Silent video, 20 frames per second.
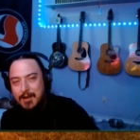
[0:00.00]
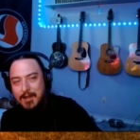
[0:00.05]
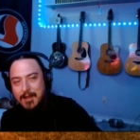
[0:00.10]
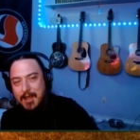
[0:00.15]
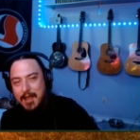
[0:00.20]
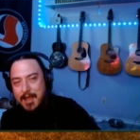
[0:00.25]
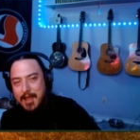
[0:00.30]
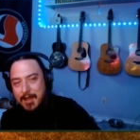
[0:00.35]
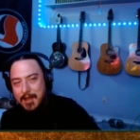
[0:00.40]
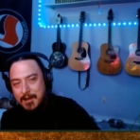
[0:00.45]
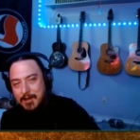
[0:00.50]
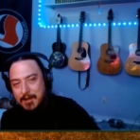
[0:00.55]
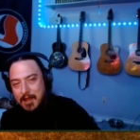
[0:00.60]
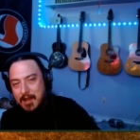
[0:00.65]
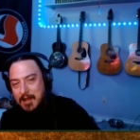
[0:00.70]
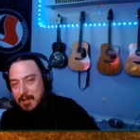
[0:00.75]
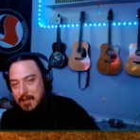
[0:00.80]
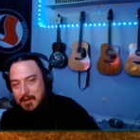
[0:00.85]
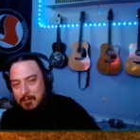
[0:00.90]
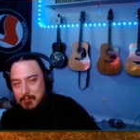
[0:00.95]
and
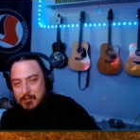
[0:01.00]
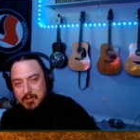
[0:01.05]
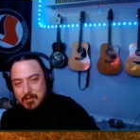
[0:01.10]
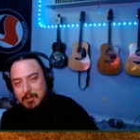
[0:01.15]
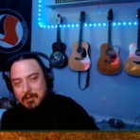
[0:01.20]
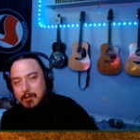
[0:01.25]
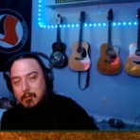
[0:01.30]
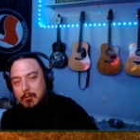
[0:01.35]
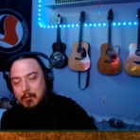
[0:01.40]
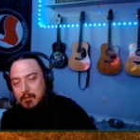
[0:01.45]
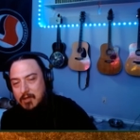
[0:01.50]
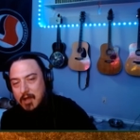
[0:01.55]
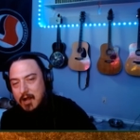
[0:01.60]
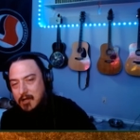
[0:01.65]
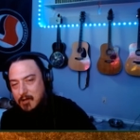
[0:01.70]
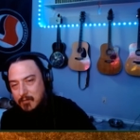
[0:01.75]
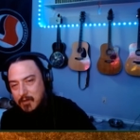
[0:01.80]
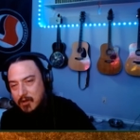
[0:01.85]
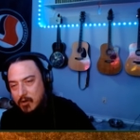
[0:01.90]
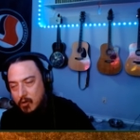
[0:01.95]
it was a literal
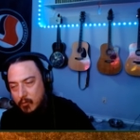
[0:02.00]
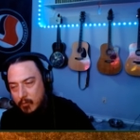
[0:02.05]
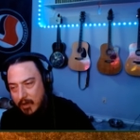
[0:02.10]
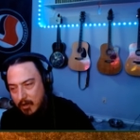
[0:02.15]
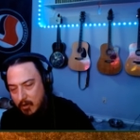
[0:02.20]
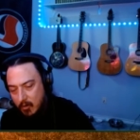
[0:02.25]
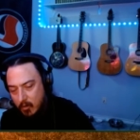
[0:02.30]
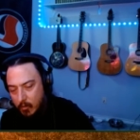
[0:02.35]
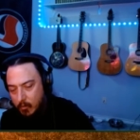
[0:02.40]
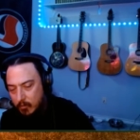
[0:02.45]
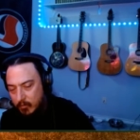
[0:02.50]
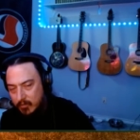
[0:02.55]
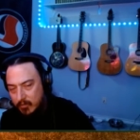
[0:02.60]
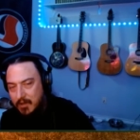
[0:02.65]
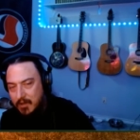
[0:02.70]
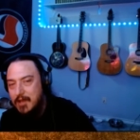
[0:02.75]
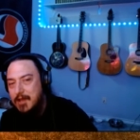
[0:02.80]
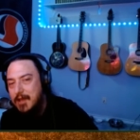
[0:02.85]
documentary about a cult.